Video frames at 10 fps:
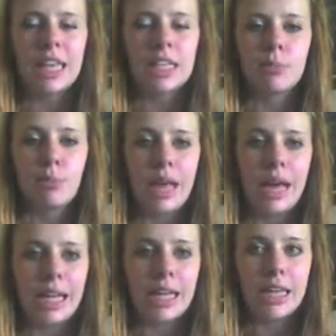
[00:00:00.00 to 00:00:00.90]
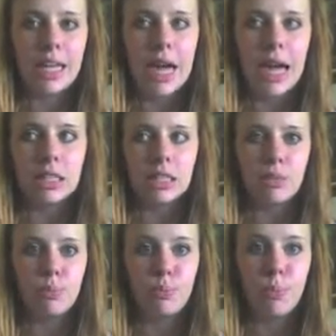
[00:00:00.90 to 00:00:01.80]
I think it's black, and then it has
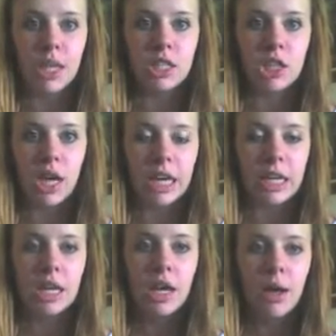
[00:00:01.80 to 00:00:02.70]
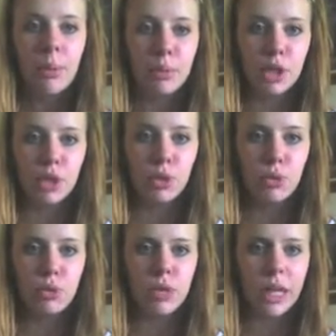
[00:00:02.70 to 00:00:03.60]
these big giant
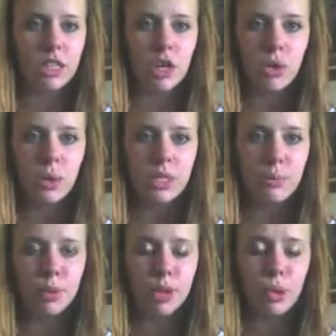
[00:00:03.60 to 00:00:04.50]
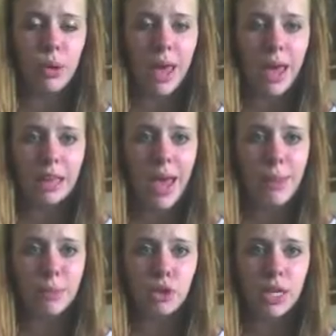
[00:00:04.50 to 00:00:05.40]
blue, like turquoisey blue and
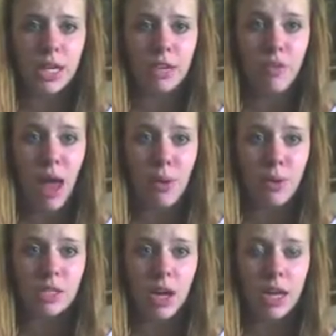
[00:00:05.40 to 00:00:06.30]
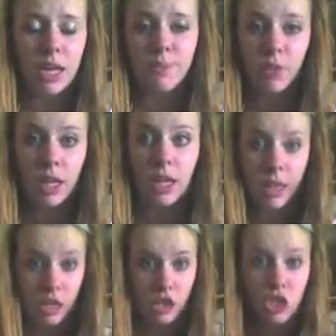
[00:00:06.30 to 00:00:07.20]
lime green flowers on it.
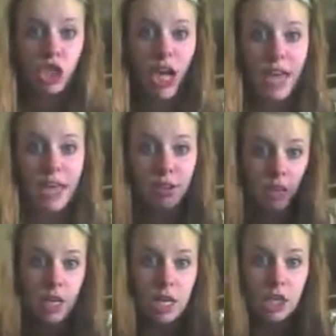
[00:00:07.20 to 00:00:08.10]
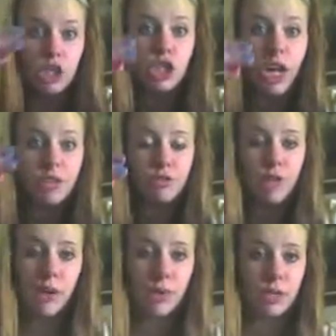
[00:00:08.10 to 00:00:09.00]
Like they're giant
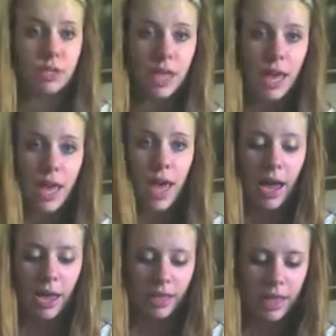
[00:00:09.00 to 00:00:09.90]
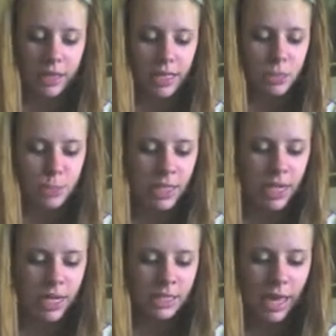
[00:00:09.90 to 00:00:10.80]
flowers, and that's pretty
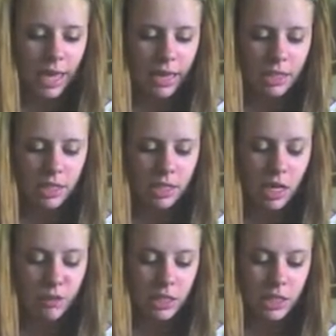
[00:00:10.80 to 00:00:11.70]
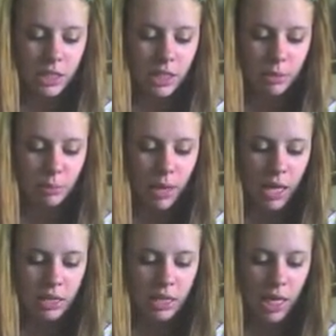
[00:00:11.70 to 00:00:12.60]
nice, and it's on sale for
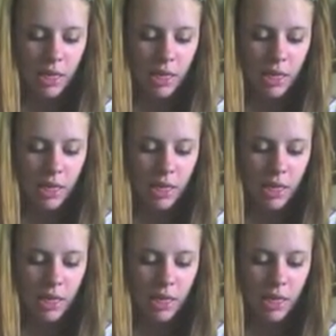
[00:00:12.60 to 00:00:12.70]
$16.